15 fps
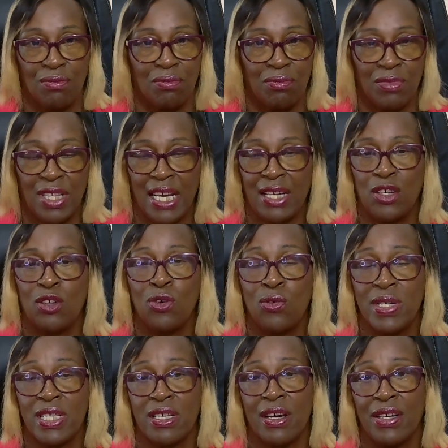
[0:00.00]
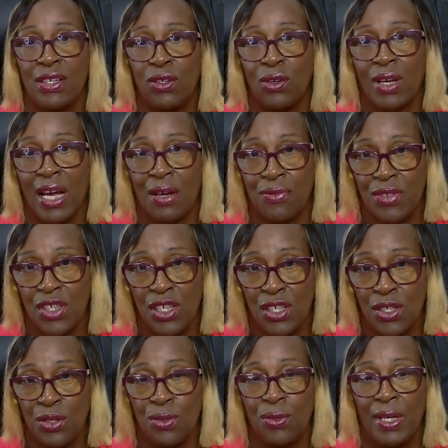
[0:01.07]
then who is going to look after
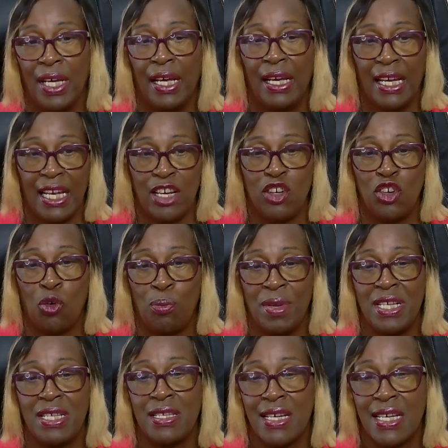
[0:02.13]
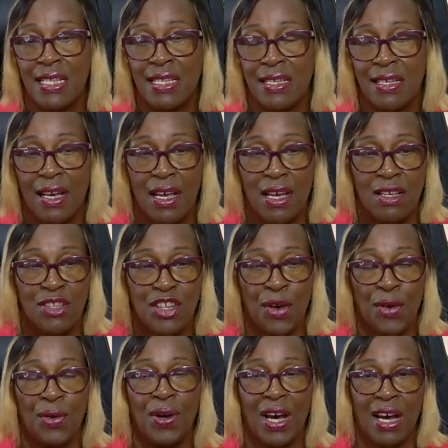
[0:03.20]
you in your business?
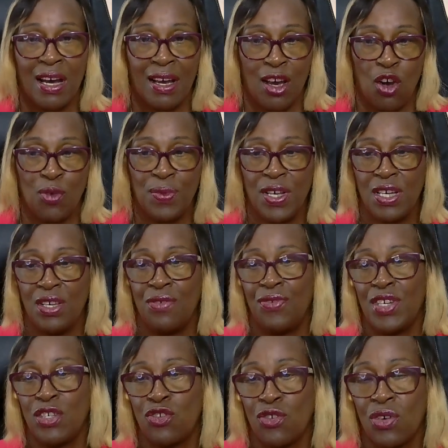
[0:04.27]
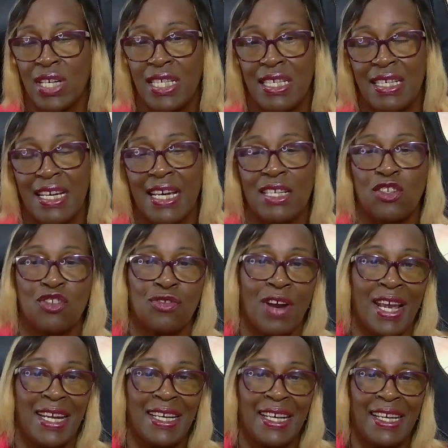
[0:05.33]
So I hope that you've enjoyed today's
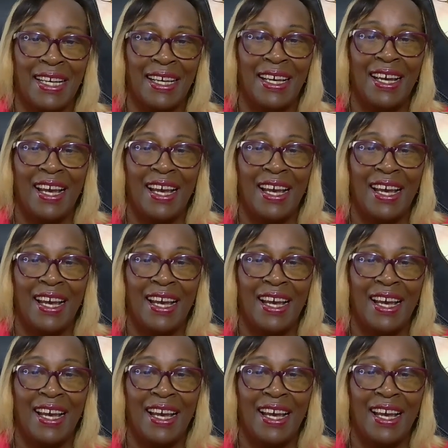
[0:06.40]
training.